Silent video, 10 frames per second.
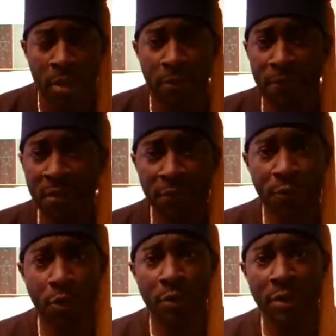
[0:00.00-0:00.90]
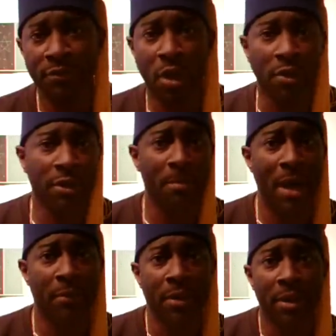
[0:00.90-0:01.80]
the physical is talking
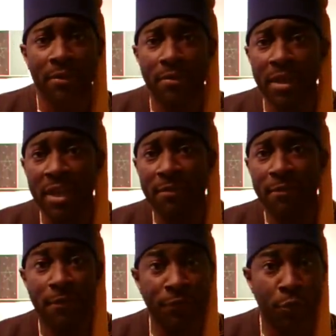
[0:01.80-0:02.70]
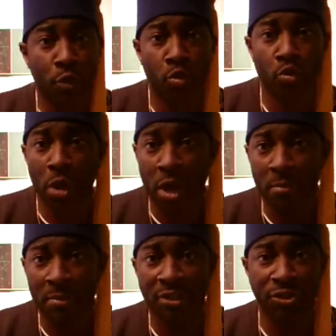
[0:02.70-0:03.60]
about the physical
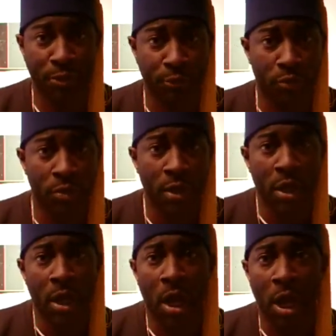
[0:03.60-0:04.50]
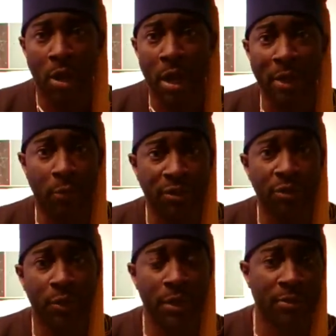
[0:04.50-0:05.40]
realm in general. I go
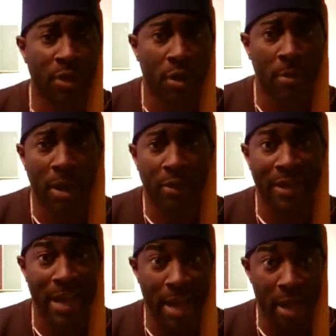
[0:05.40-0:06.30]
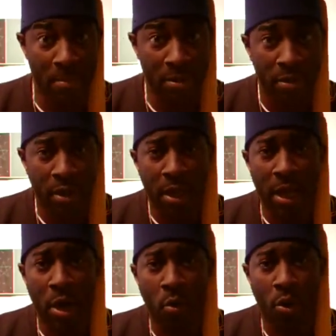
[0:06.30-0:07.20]
into it, I talk about Geb
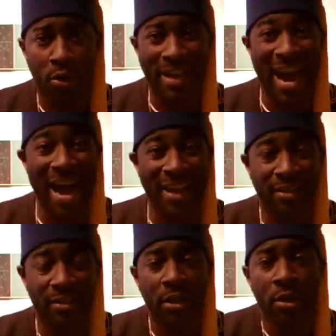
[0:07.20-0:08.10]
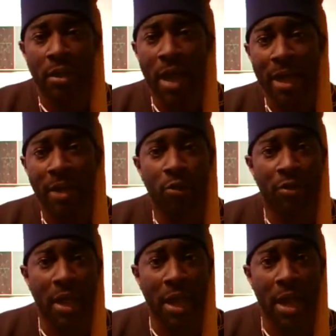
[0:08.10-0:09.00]
or Gaia. Gaia or
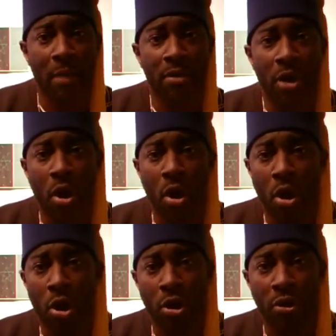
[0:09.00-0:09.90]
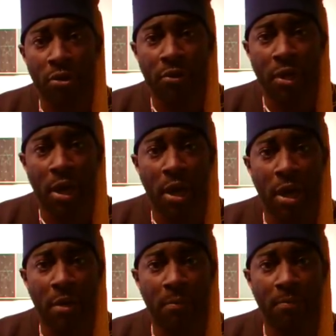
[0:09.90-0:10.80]
Geb
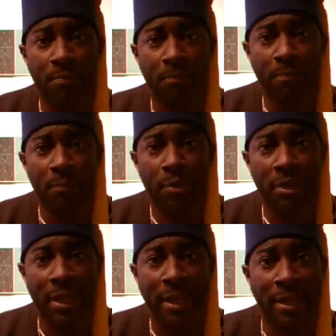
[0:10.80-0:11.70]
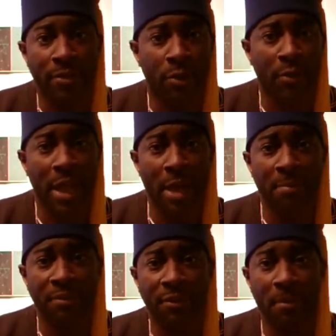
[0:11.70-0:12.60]
are,
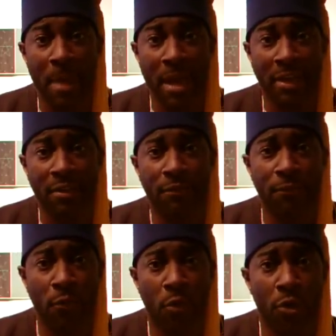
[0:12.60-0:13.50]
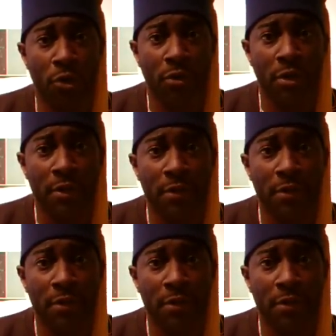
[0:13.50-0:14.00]
Geb is Kemetic for